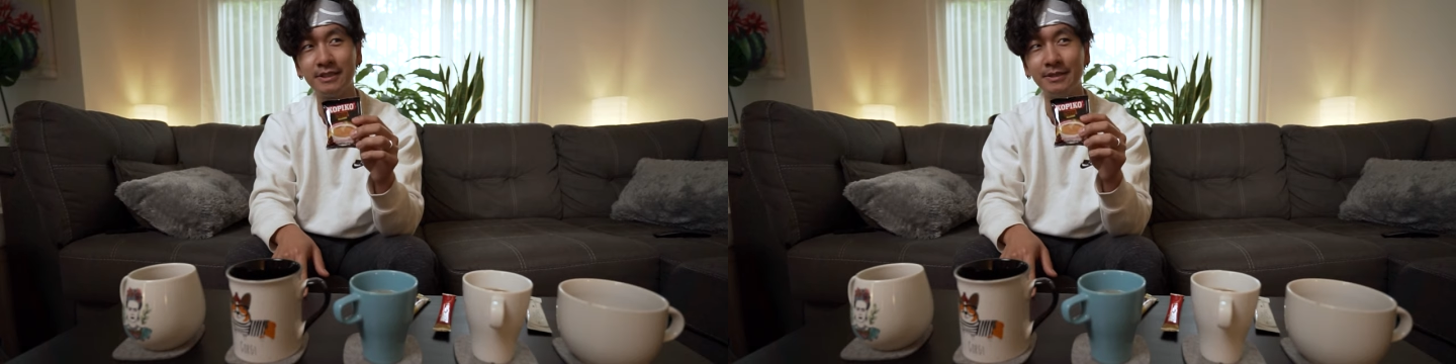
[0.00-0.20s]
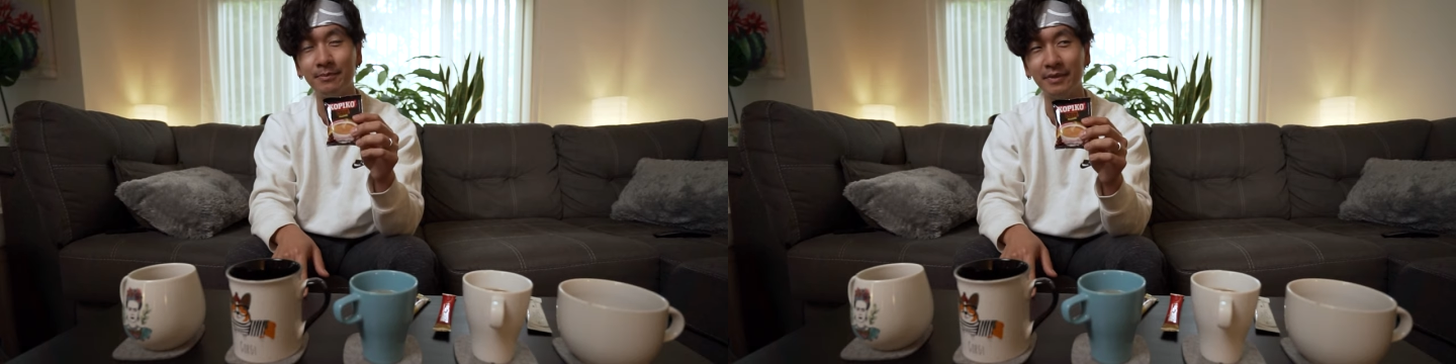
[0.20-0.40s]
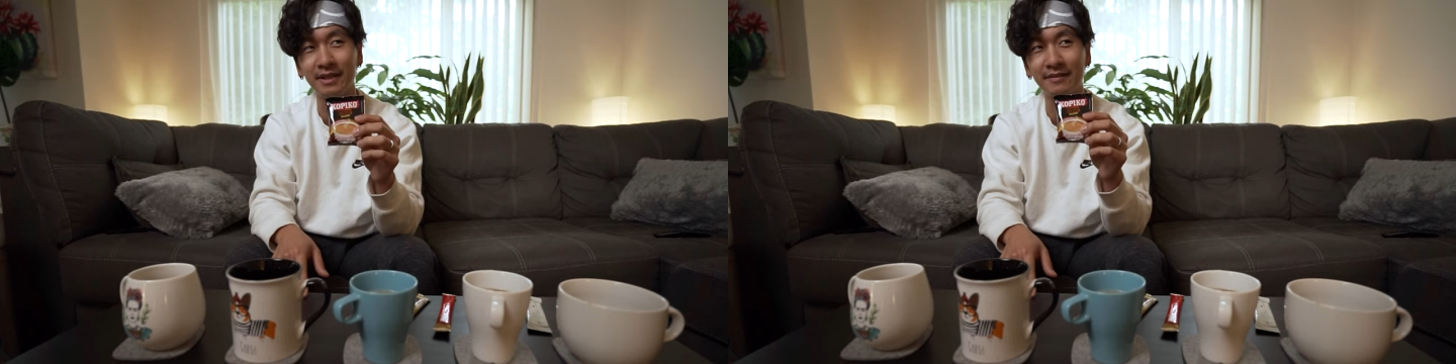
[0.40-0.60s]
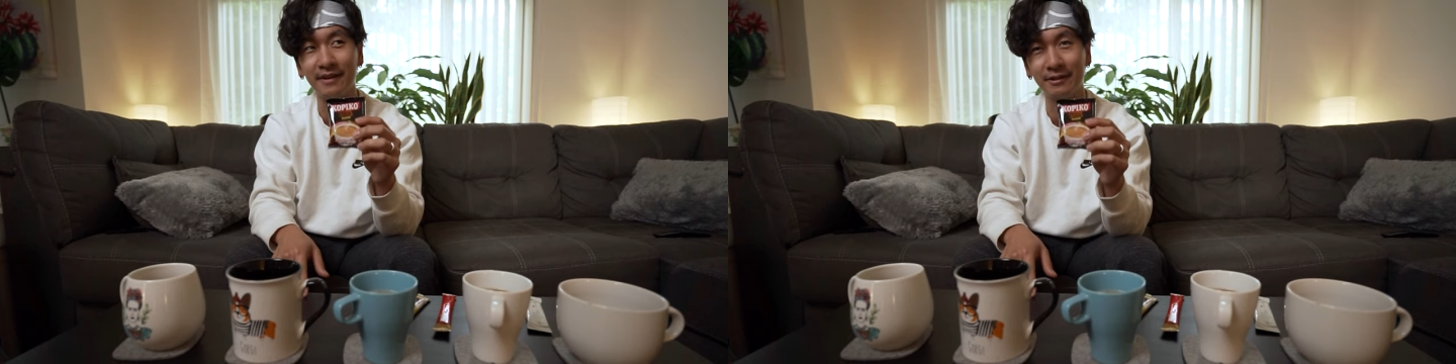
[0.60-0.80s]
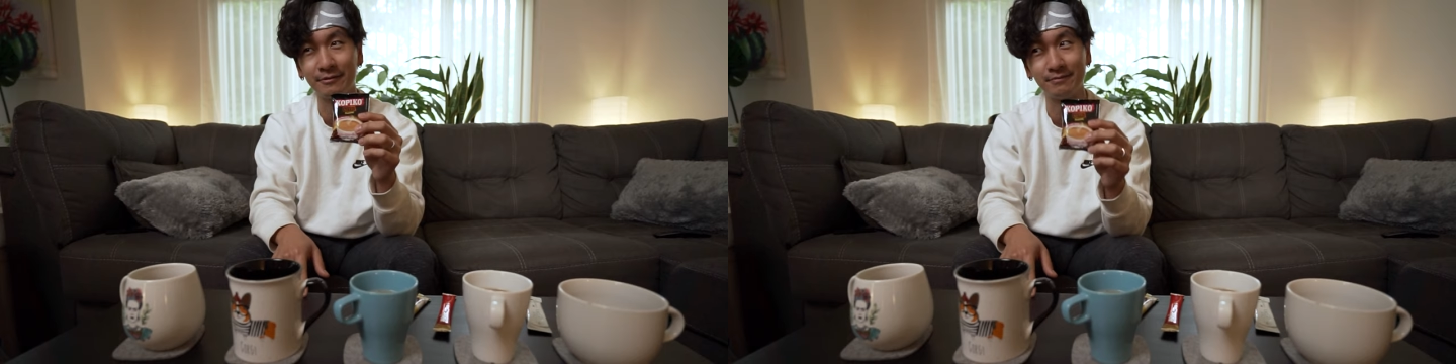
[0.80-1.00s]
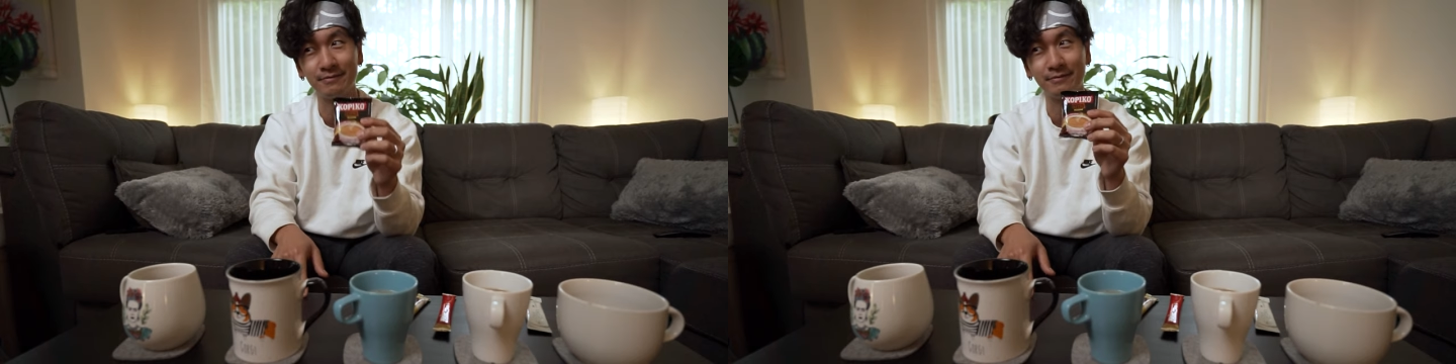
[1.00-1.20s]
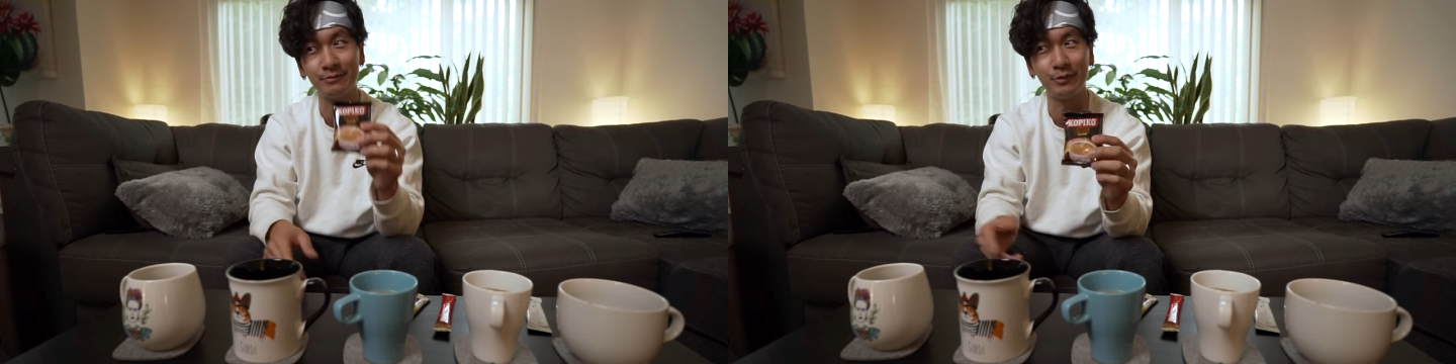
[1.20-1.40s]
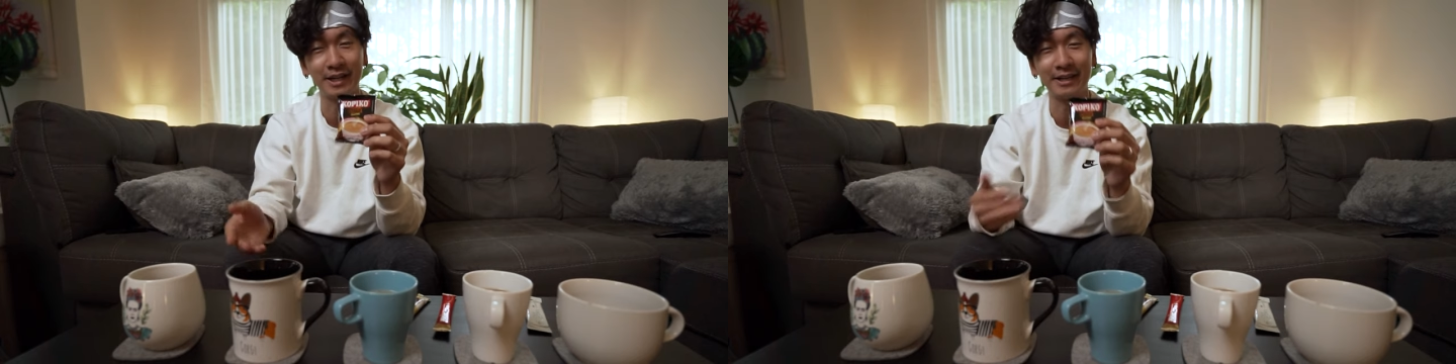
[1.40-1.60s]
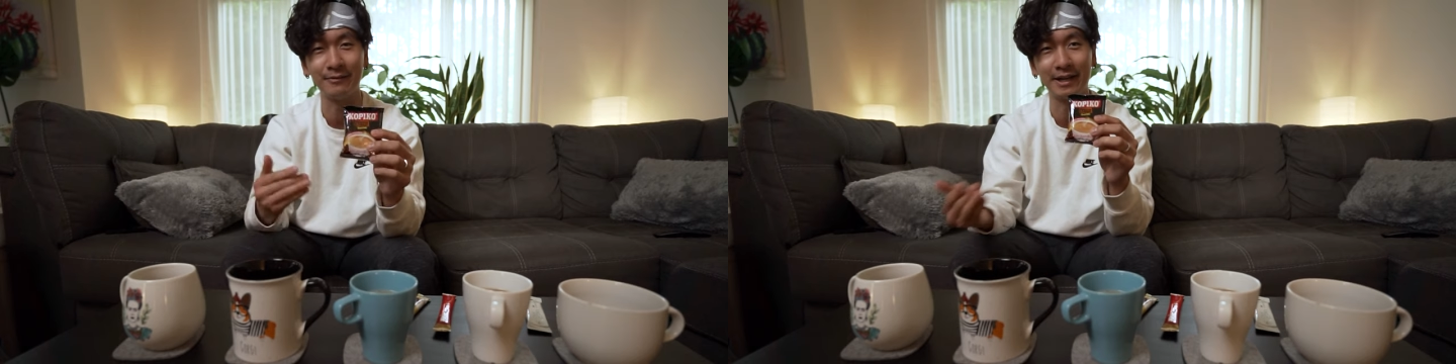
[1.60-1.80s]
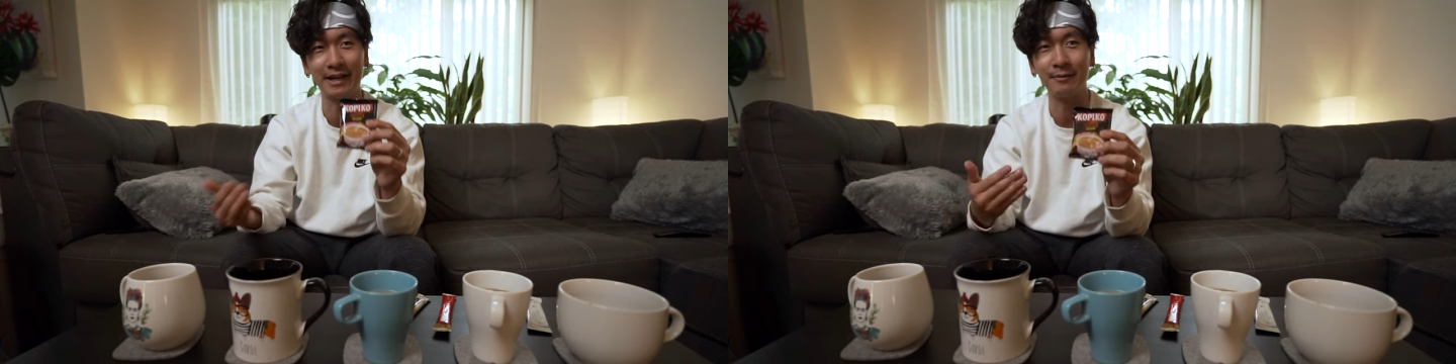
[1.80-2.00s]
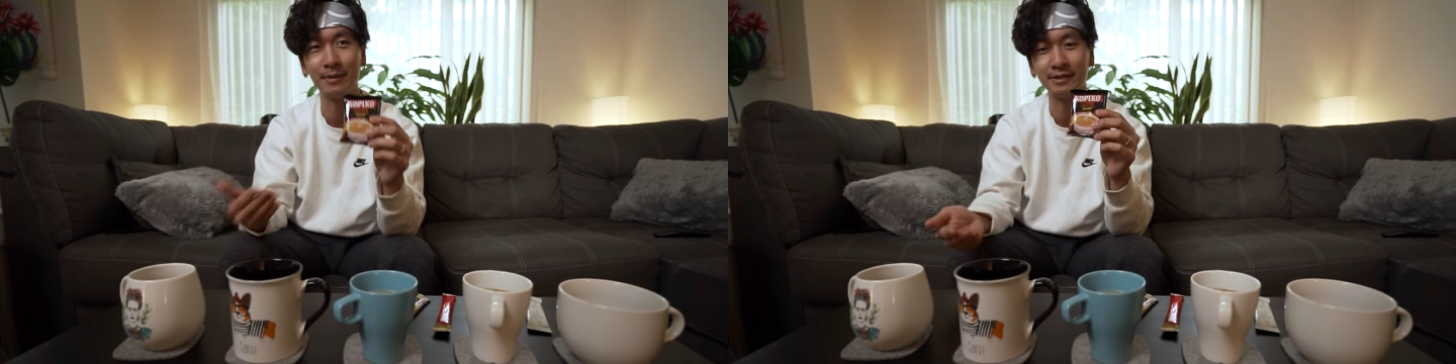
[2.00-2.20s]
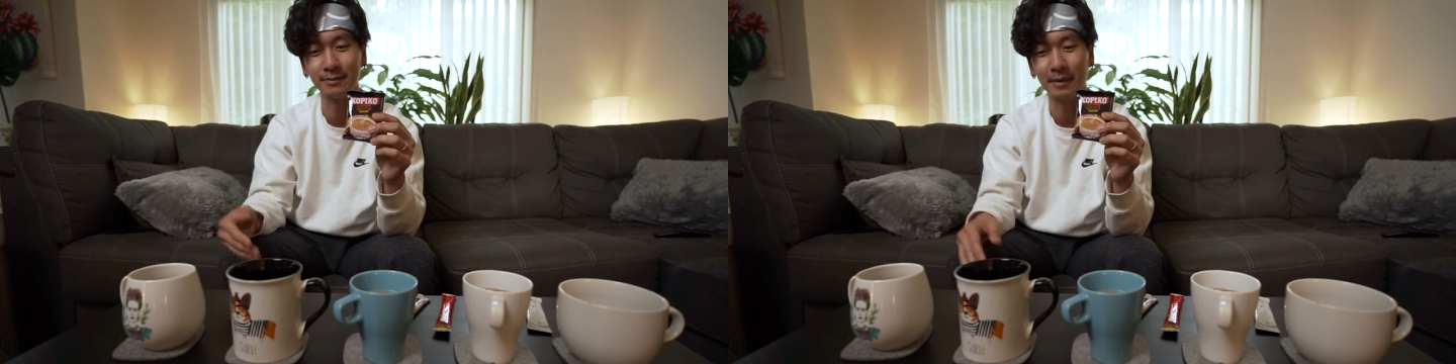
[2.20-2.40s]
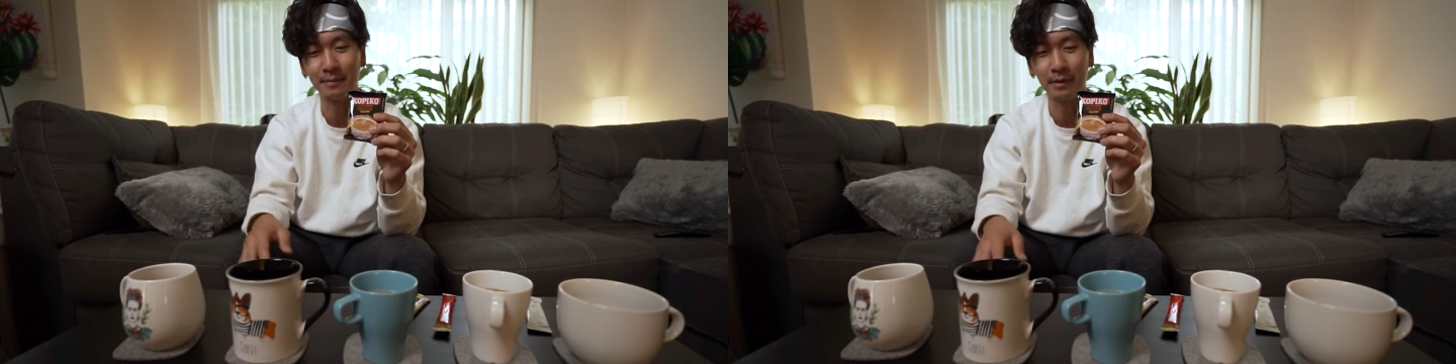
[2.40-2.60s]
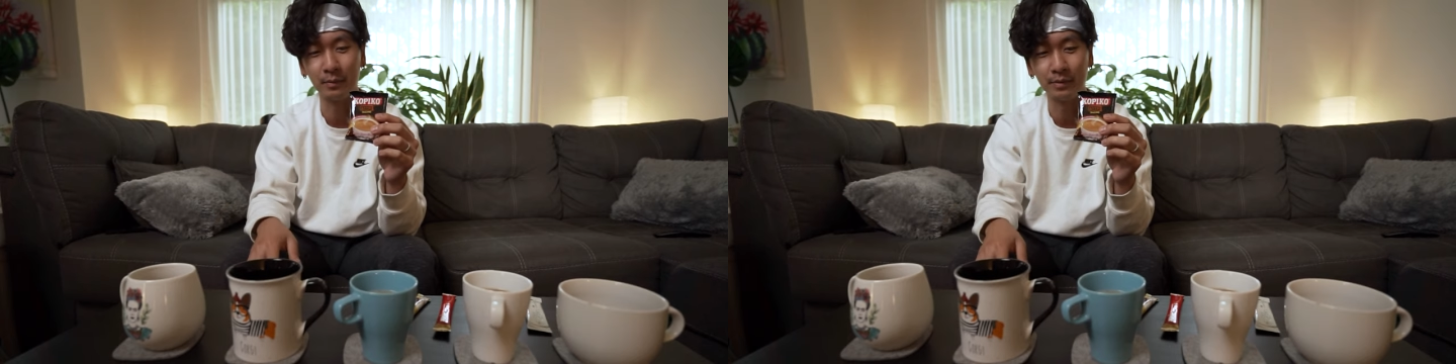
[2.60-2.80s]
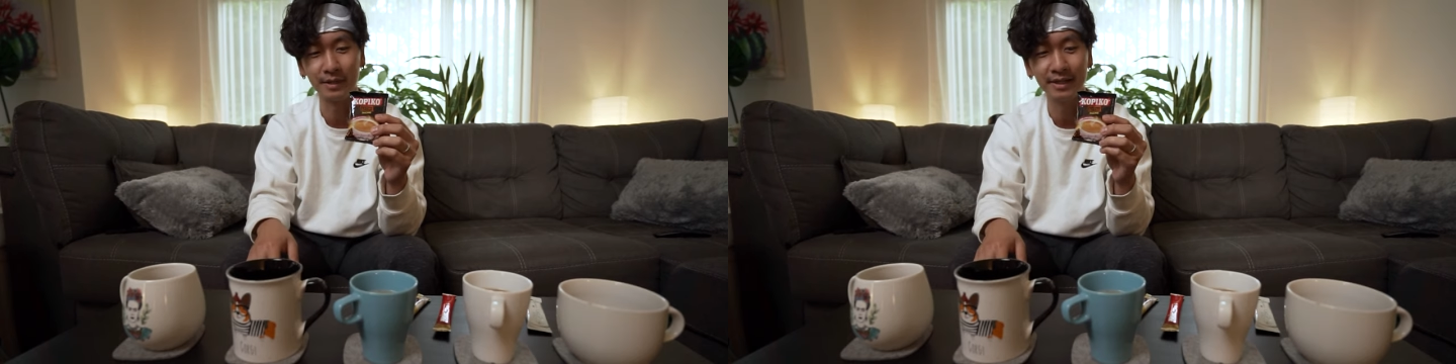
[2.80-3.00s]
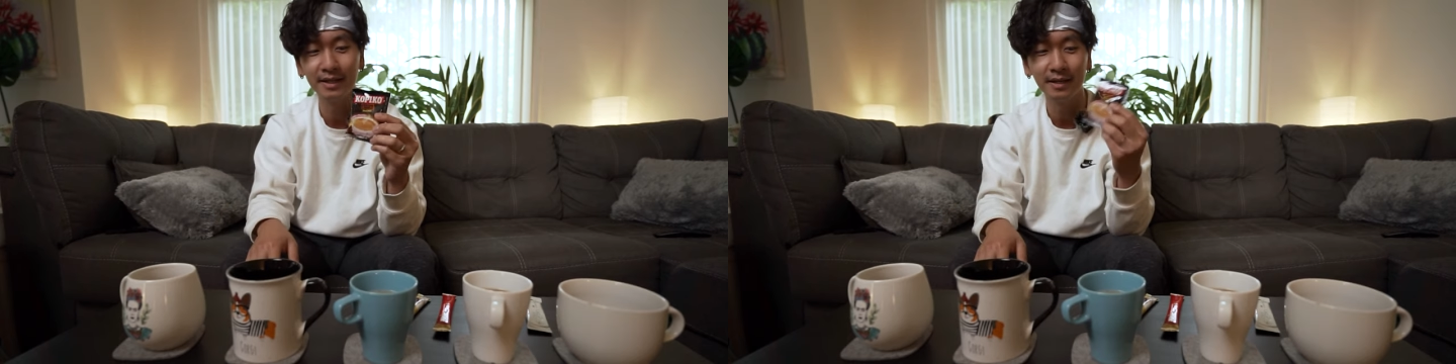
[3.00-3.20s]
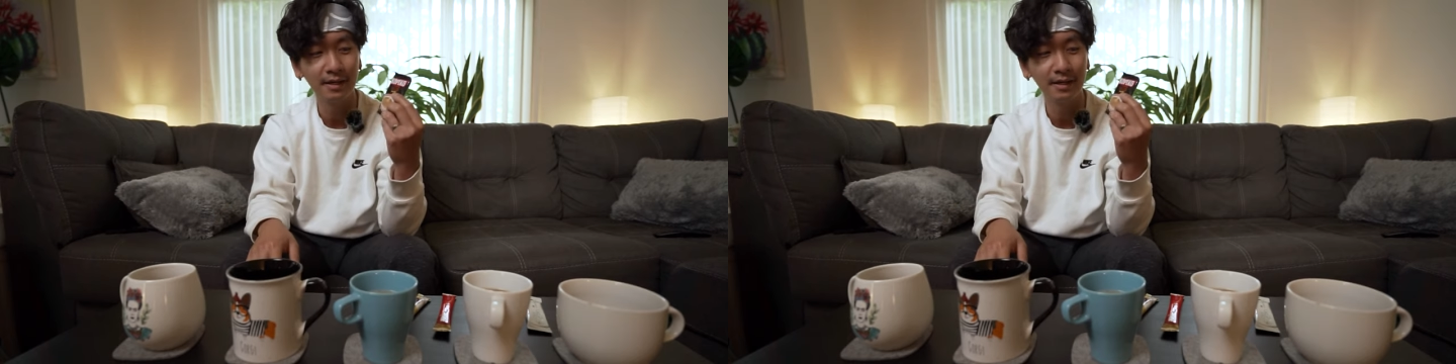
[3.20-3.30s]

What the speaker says: to me, if I rank it right now based on my memory,